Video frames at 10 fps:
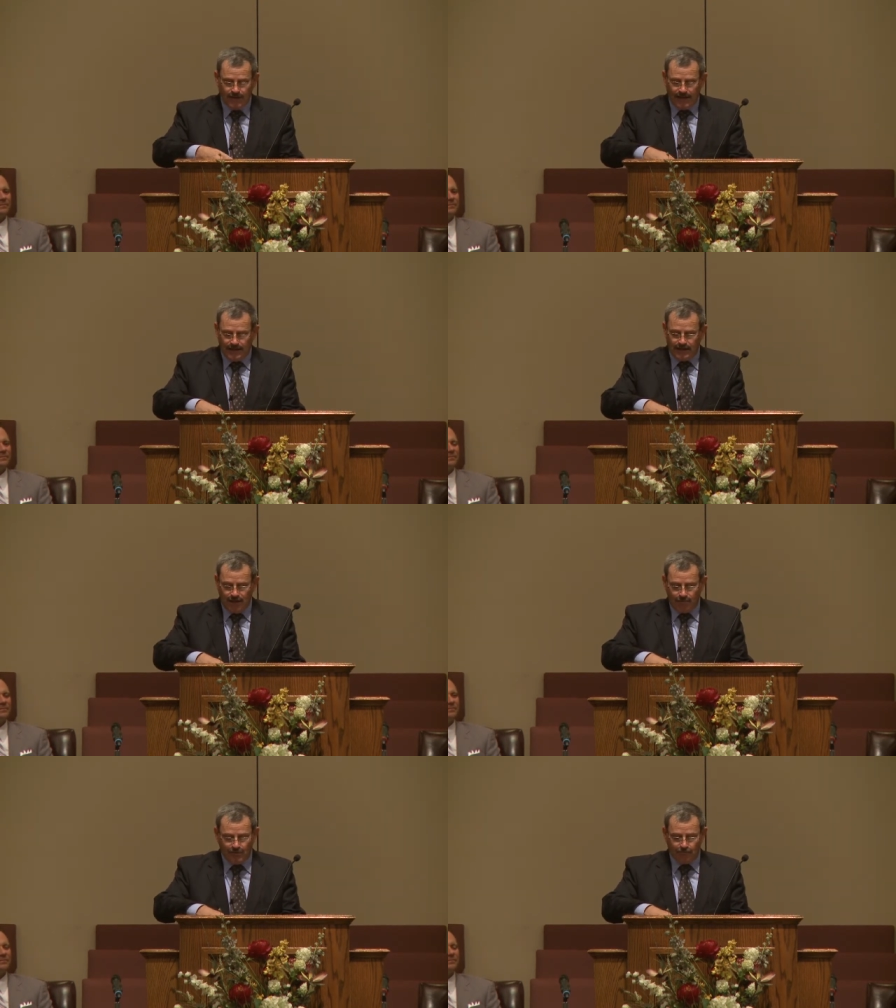and then
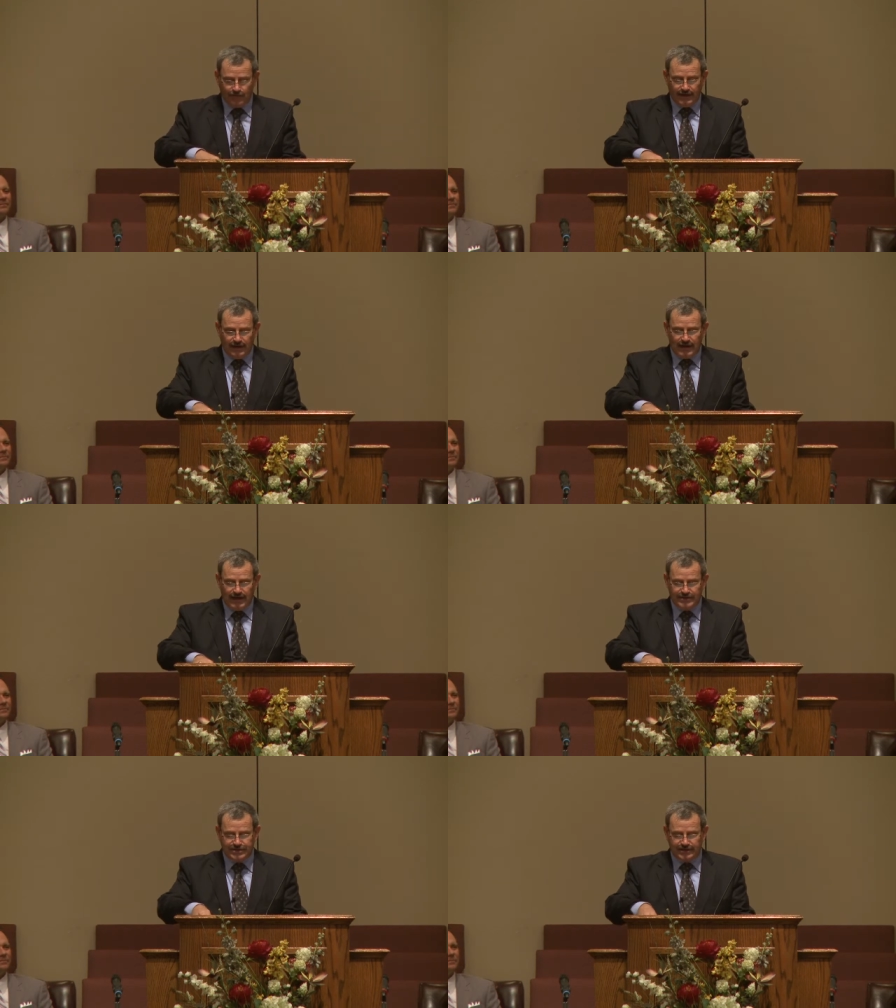help you
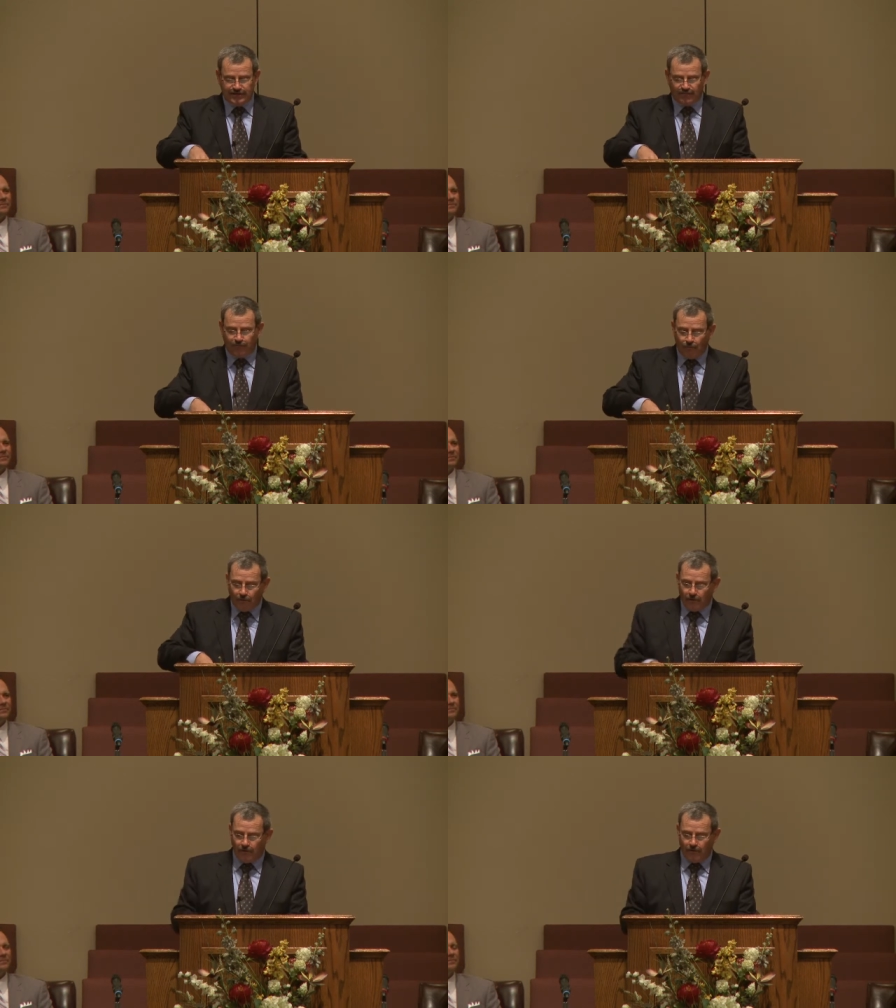realize that this
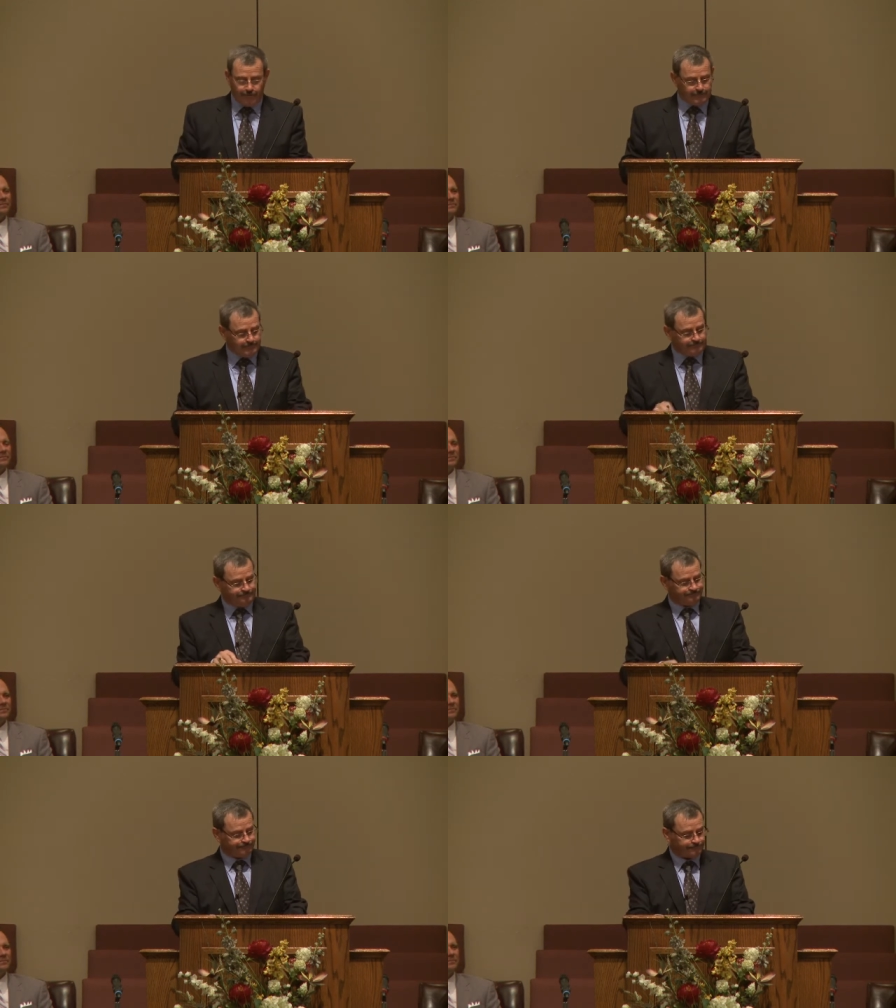world,
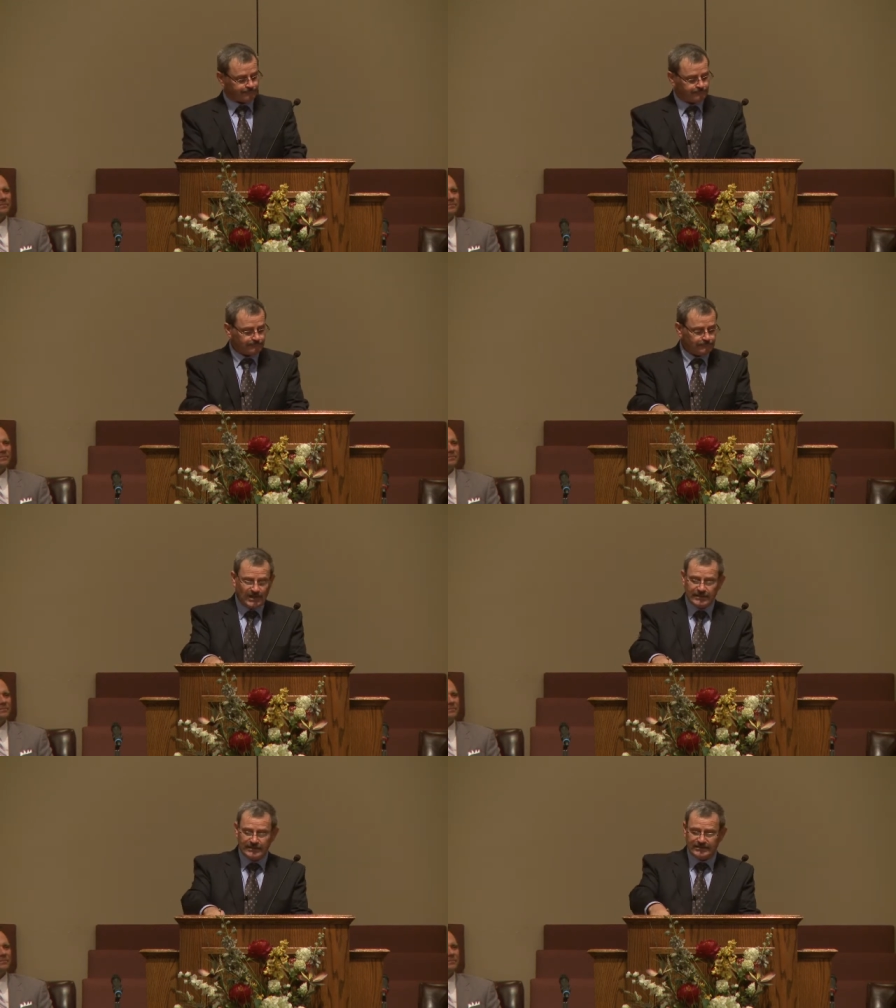
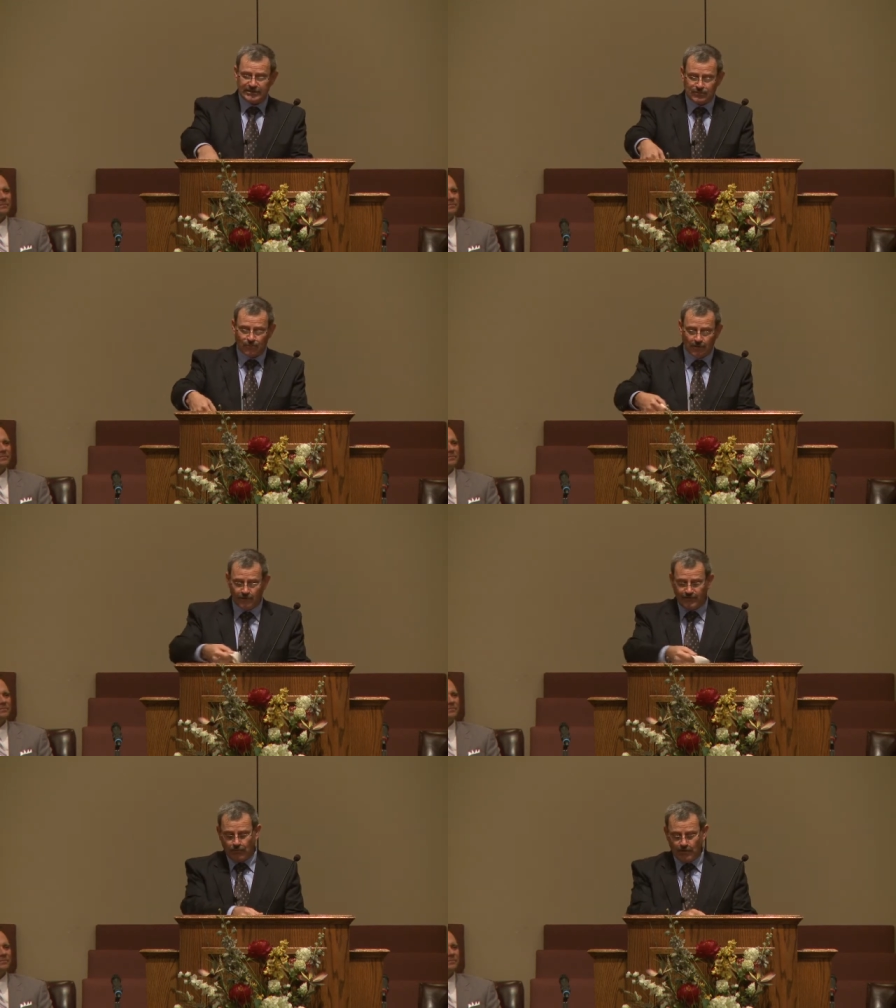
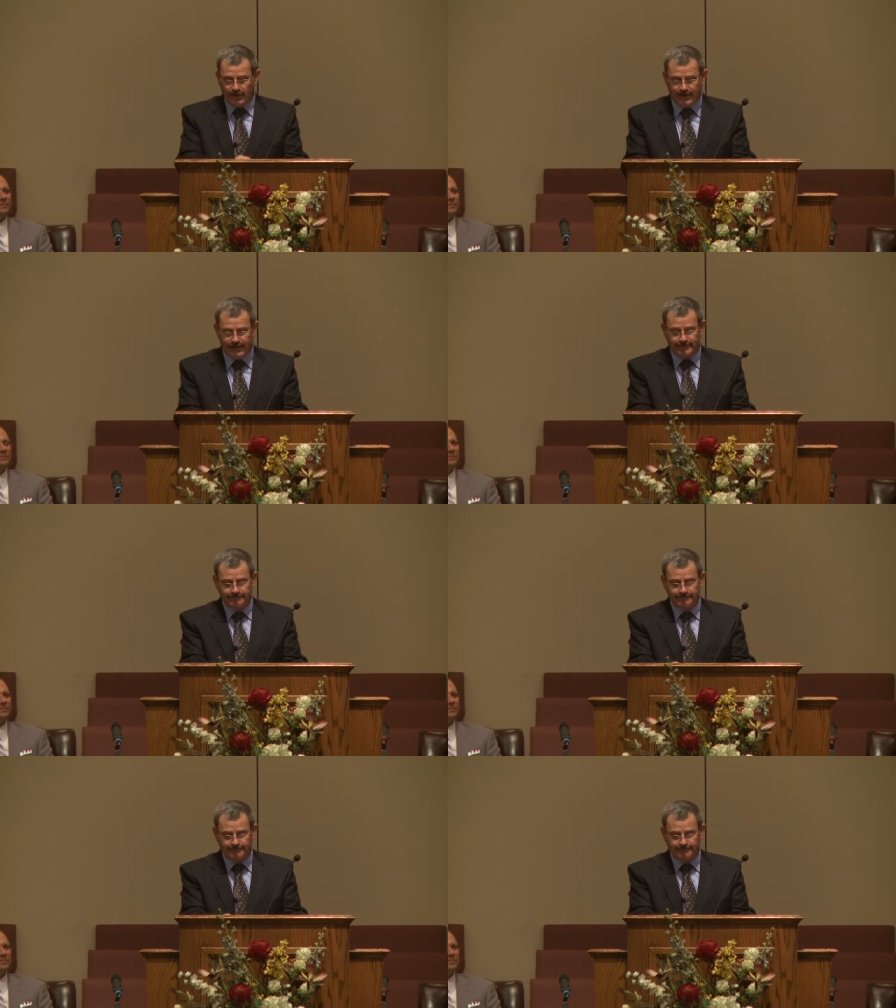that we're in,